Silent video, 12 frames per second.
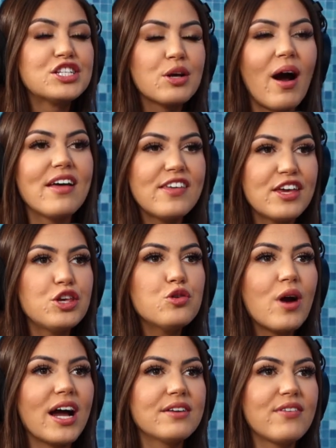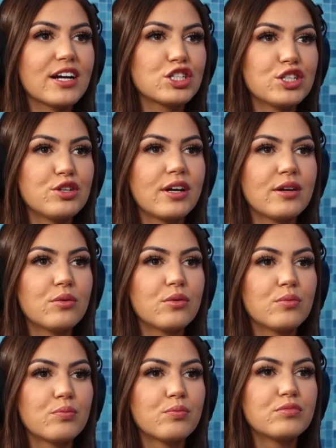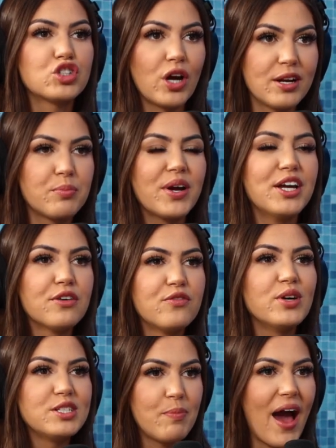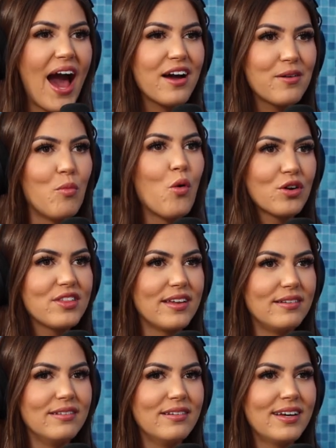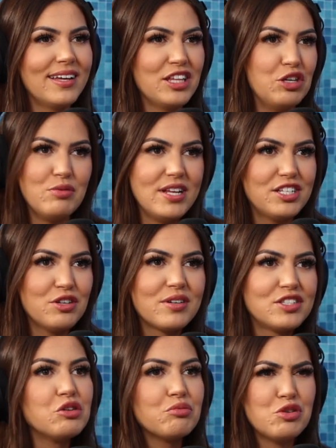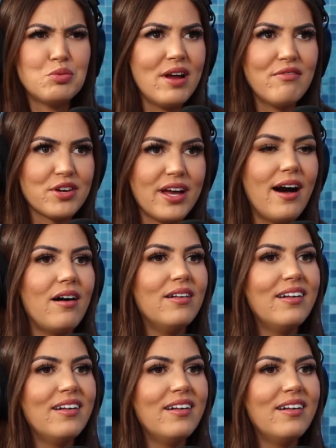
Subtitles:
So I think you kind of actually try to bring your voice back more than you need to, because you never yell.